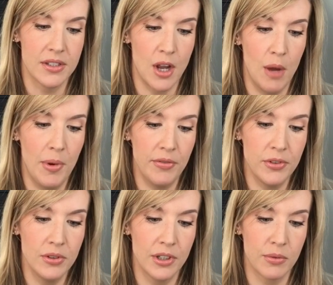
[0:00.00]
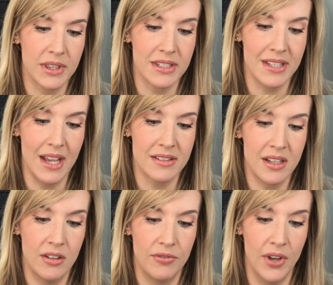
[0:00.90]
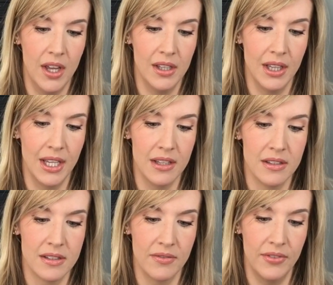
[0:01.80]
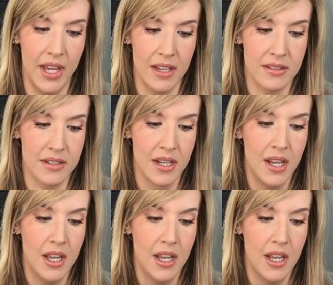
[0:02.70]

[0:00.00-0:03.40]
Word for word: Top off your look with the sassy and fun Lens vest.